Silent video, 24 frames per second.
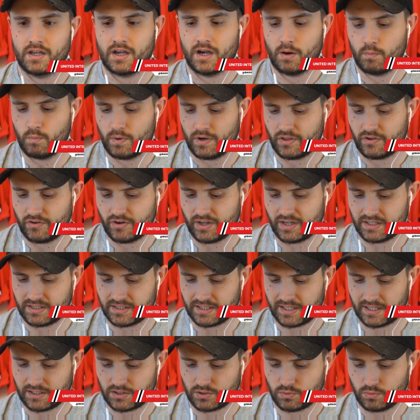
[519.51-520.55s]
and whether it is
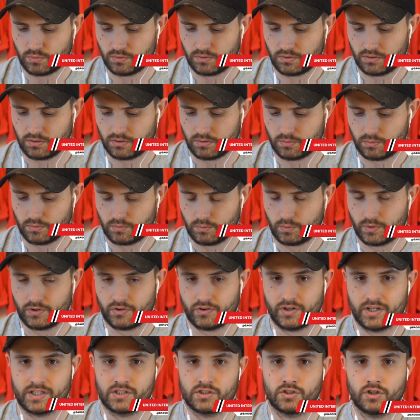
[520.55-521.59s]
an actual, whether
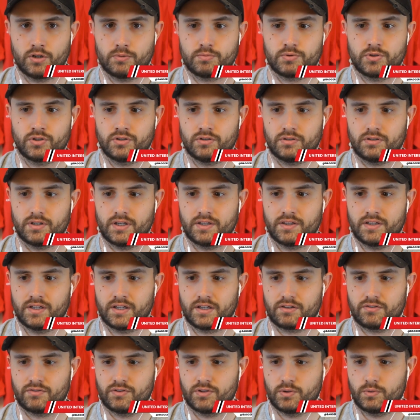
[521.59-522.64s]
it is an option in the
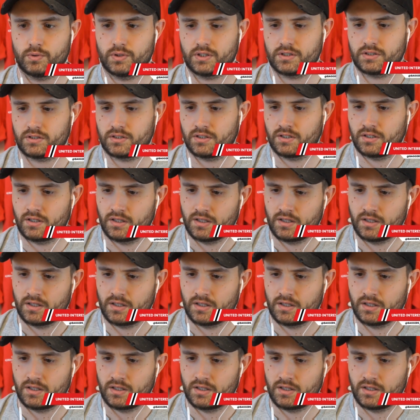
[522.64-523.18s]
next few weeks.